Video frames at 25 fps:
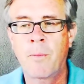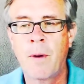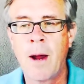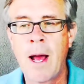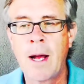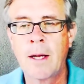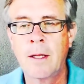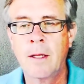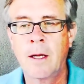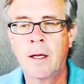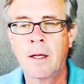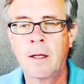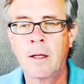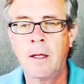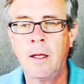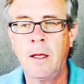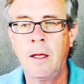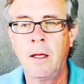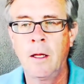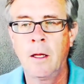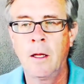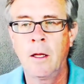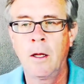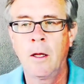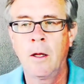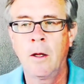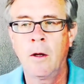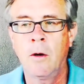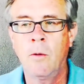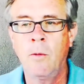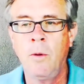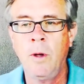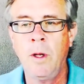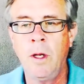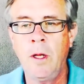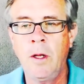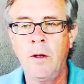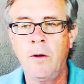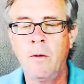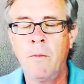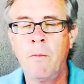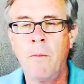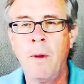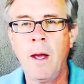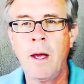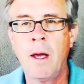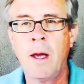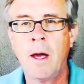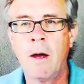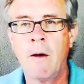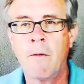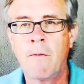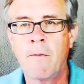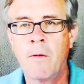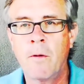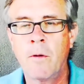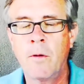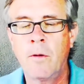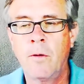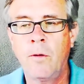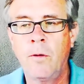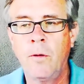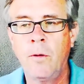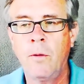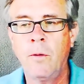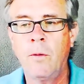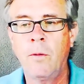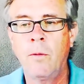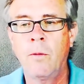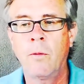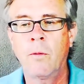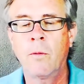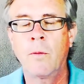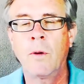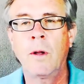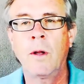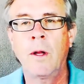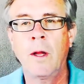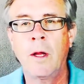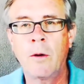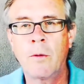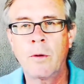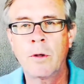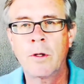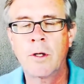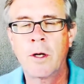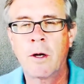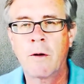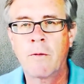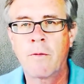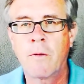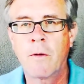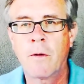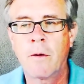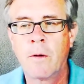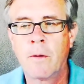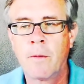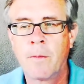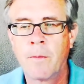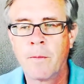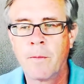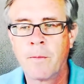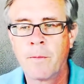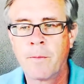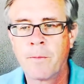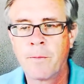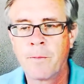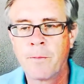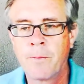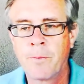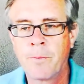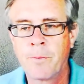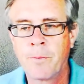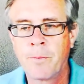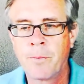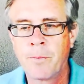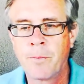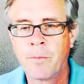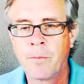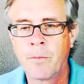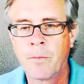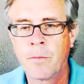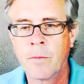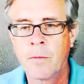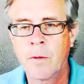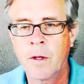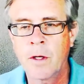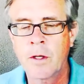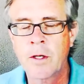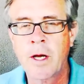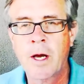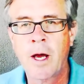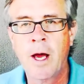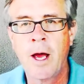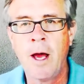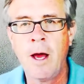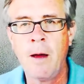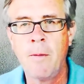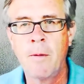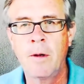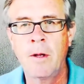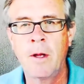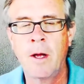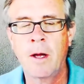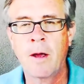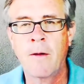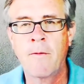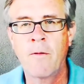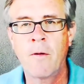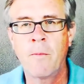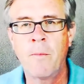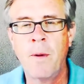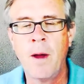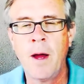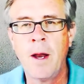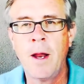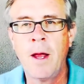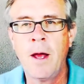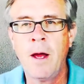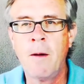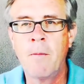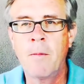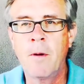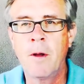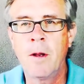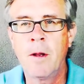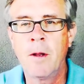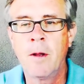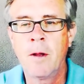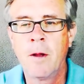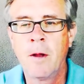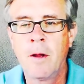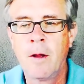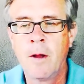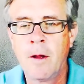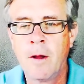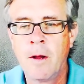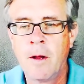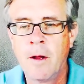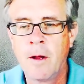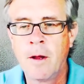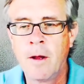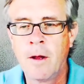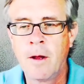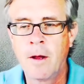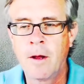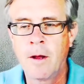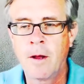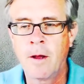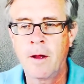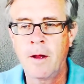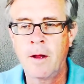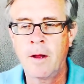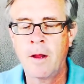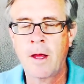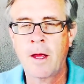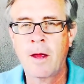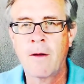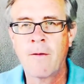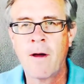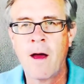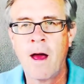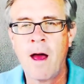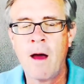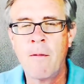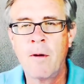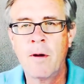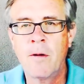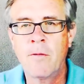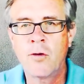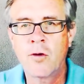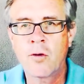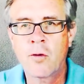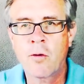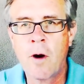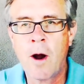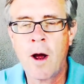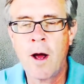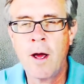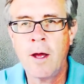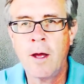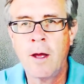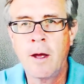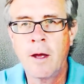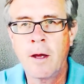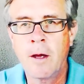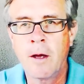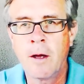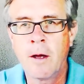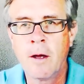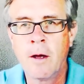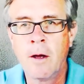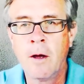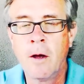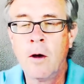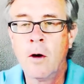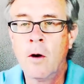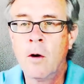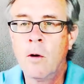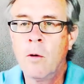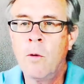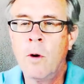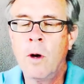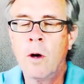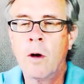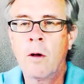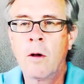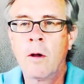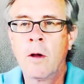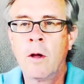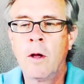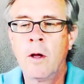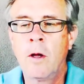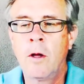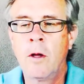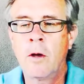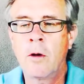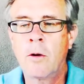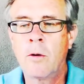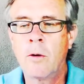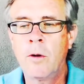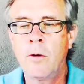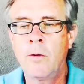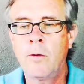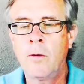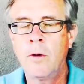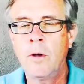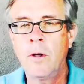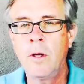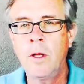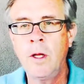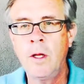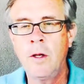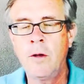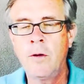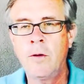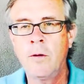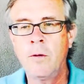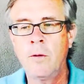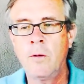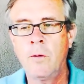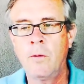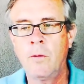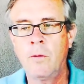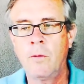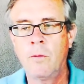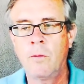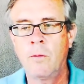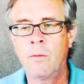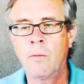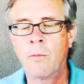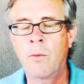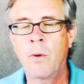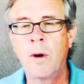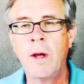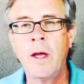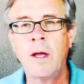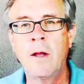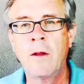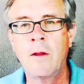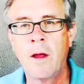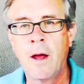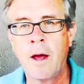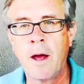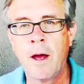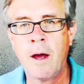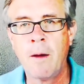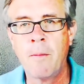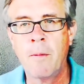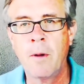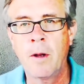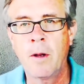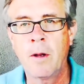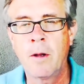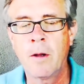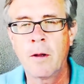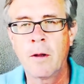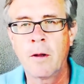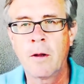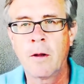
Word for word: practically, we need to make effort to relinquish effort. It's like a habit. You have a bad habit. You have a habit of trying. Well, you're going to need to break the habit.